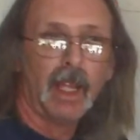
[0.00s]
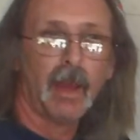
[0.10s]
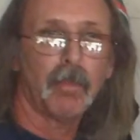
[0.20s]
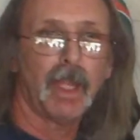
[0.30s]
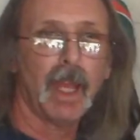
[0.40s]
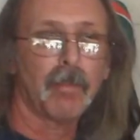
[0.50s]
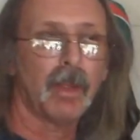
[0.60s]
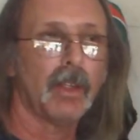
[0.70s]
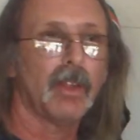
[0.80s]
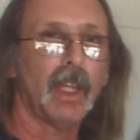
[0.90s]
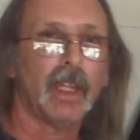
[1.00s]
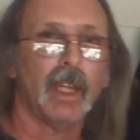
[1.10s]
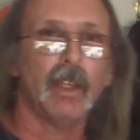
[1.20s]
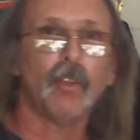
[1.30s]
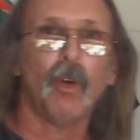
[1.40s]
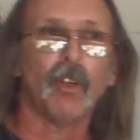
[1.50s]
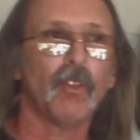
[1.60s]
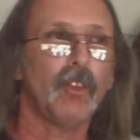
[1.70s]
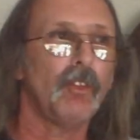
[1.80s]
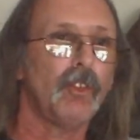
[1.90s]
I'll be happy to take any
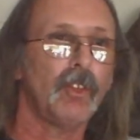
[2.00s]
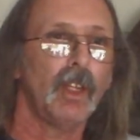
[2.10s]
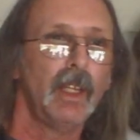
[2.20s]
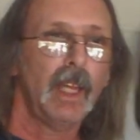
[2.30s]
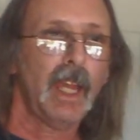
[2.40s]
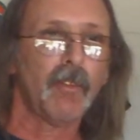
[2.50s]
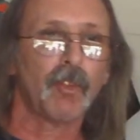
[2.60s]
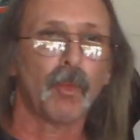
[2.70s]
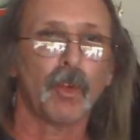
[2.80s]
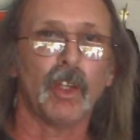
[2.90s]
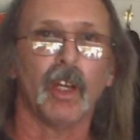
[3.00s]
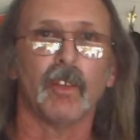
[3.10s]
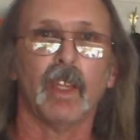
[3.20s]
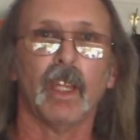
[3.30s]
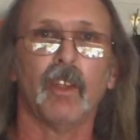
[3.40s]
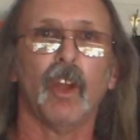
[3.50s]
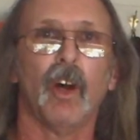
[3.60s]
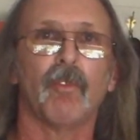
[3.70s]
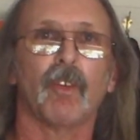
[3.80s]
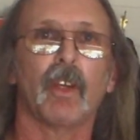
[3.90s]
questions after we're done. Thank you
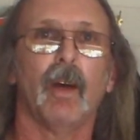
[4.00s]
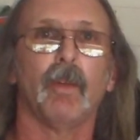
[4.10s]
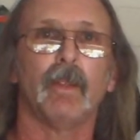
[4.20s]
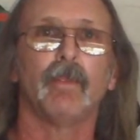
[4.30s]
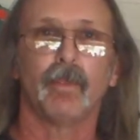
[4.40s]
all for coming.